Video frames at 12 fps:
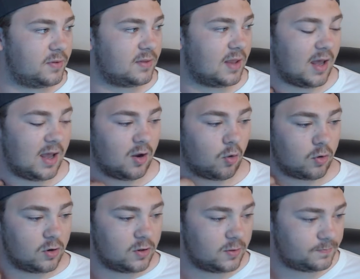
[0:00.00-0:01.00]
that I
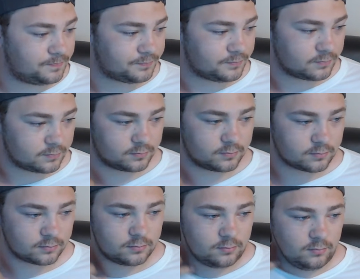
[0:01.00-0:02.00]
ordered
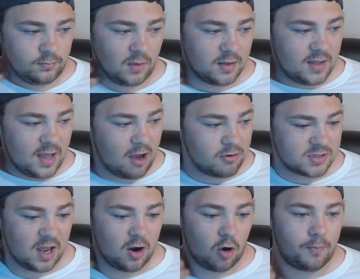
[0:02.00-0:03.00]
that I was
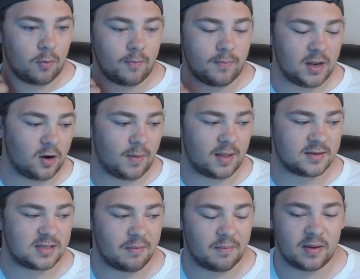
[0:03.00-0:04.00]
kind of hoping would be here by the
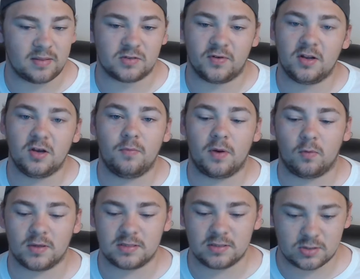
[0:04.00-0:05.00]
time I made this video, but it
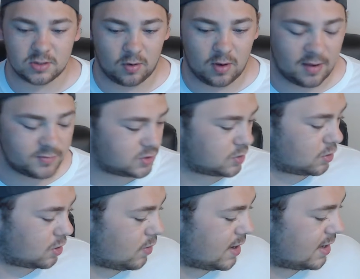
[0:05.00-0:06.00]
wasn't, so I'm just going
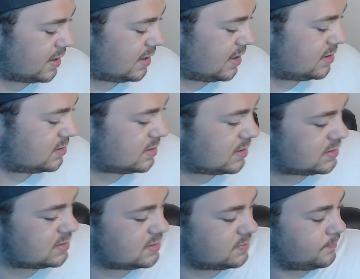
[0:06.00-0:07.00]
to go ahead and get into this.